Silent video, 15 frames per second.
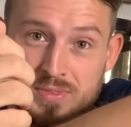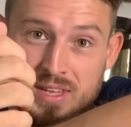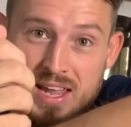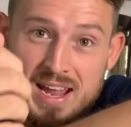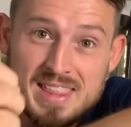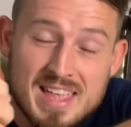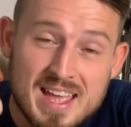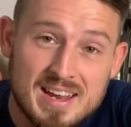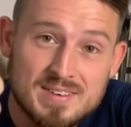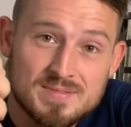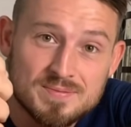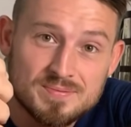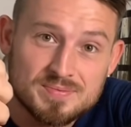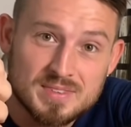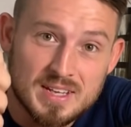and then
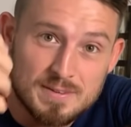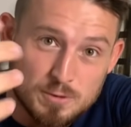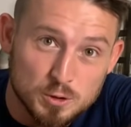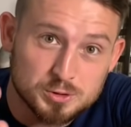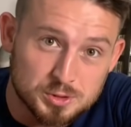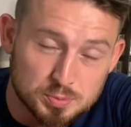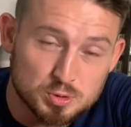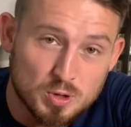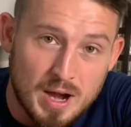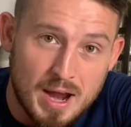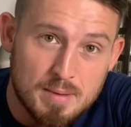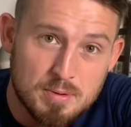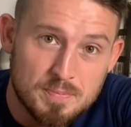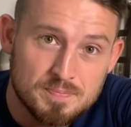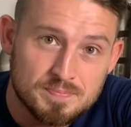if you don't
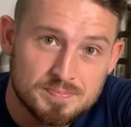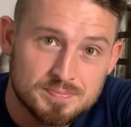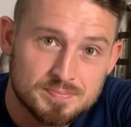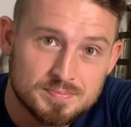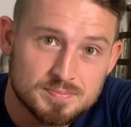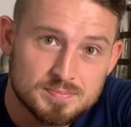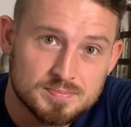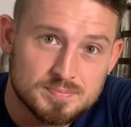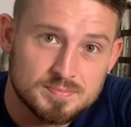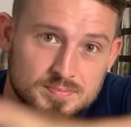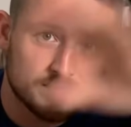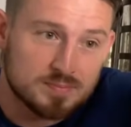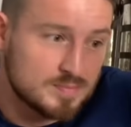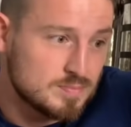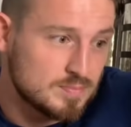subscribe,
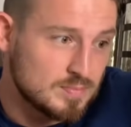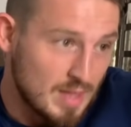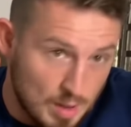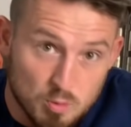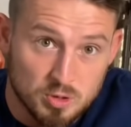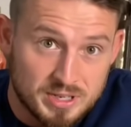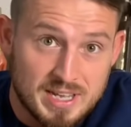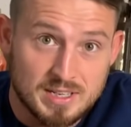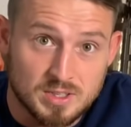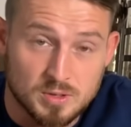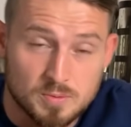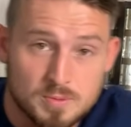I will kick you.